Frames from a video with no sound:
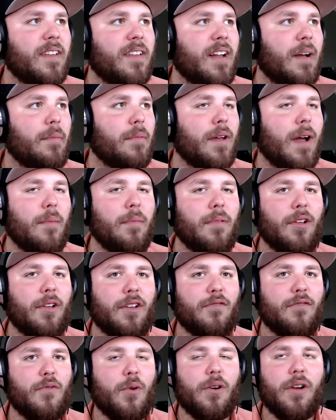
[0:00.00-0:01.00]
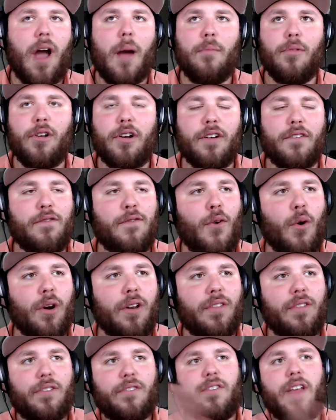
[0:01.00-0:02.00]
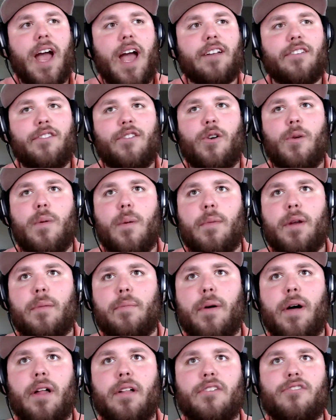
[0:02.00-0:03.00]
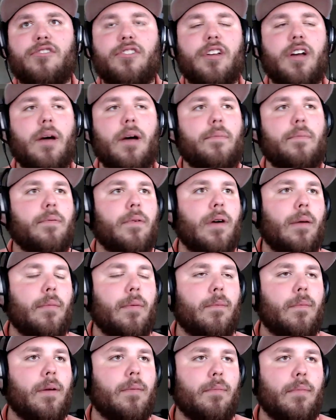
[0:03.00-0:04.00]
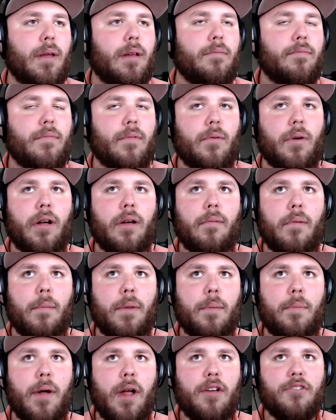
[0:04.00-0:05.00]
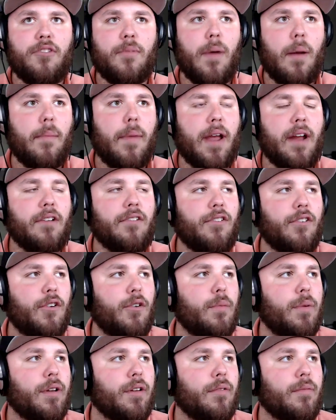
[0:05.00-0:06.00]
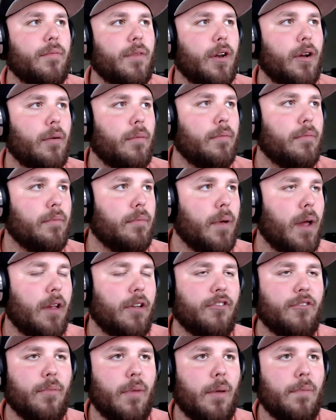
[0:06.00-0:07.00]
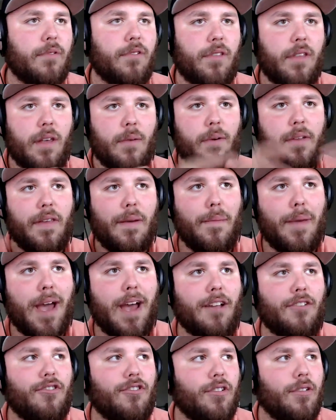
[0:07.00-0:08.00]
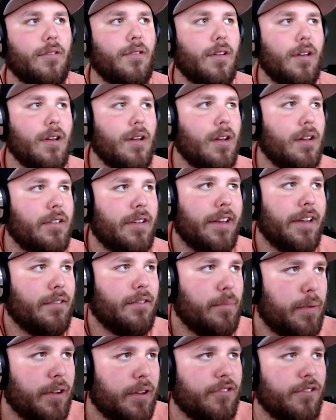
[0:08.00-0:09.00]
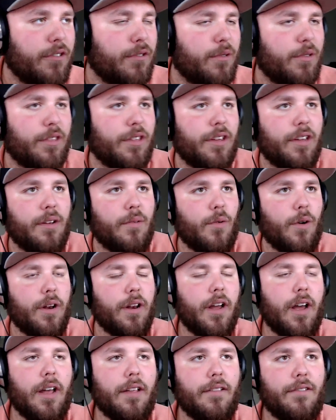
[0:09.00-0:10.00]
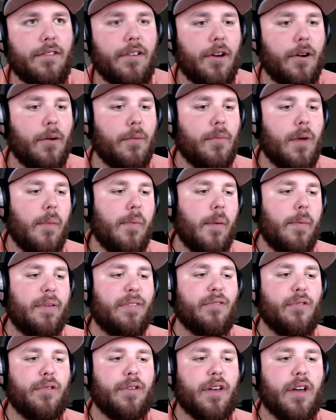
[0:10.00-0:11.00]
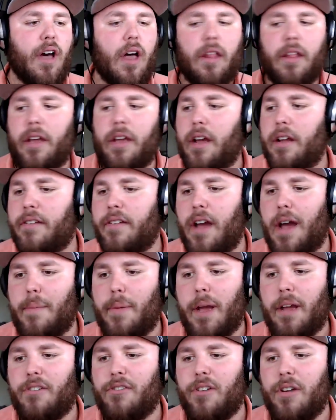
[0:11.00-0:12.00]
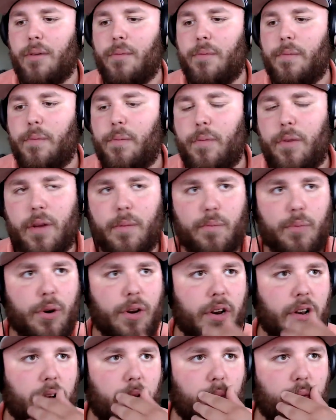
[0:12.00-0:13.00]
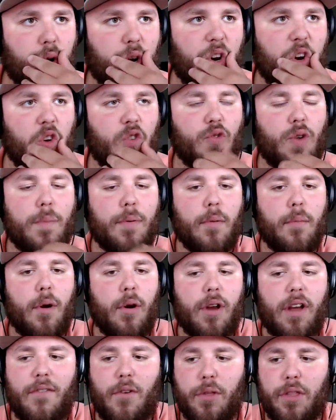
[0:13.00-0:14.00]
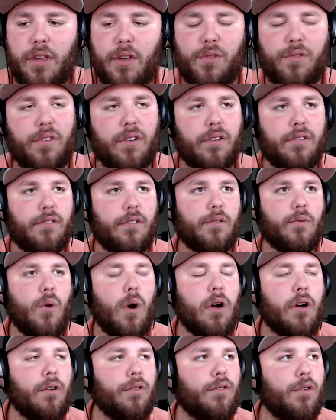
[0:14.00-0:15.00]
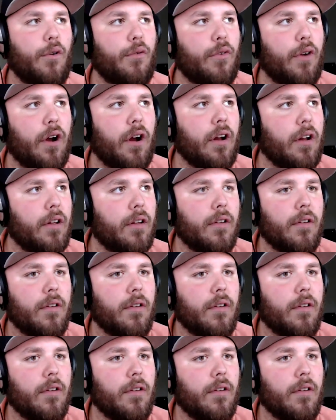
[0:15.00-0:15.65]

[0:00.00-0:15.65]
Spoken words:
I'm looking forward. I'm looking forward to the stack tube. I'm going to polish it up. I'm going to polish up my main tube and polish them up so that way they match and take some pictures with it and whatnot. So I'll probably throw the Kali on top. Actually, put it in dripper mode. I've only used it as a squawker so far.